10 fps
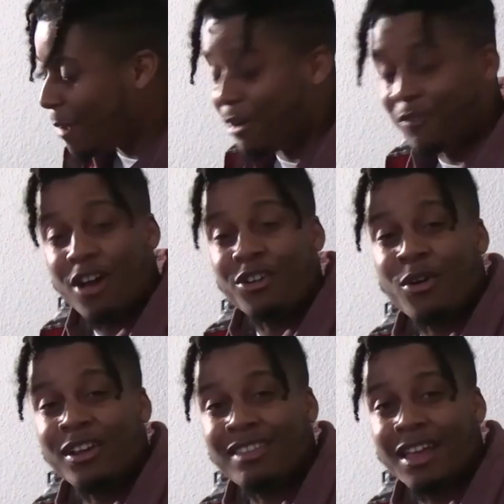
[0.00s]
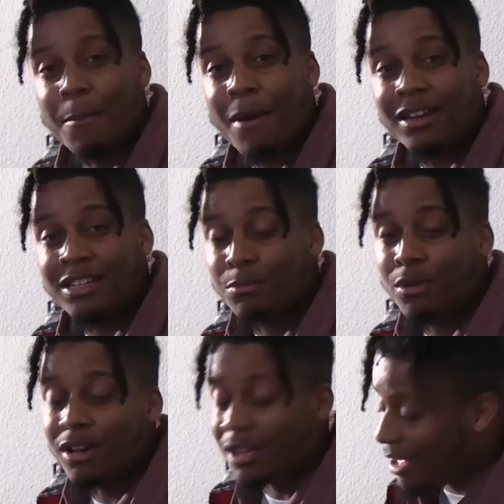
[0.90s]
If y'all know anything about this
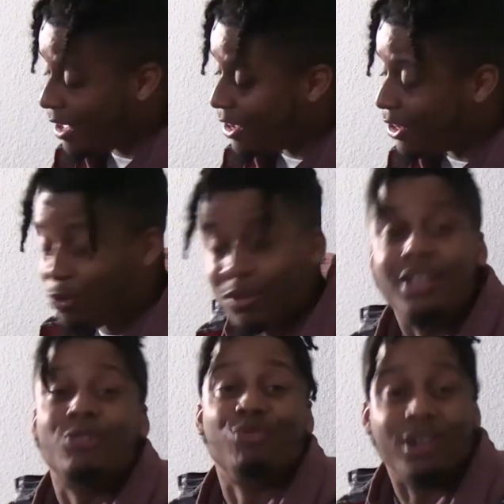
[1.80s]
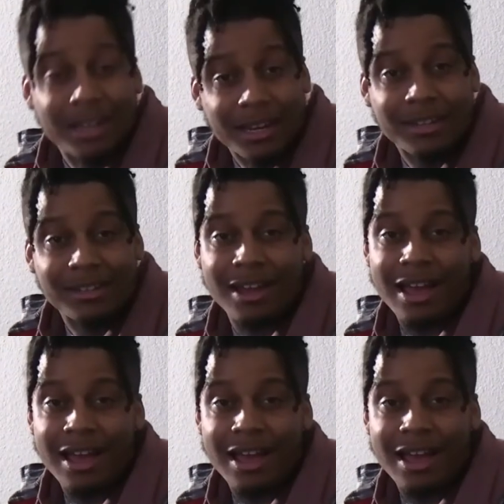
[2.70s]
book, you need to read it.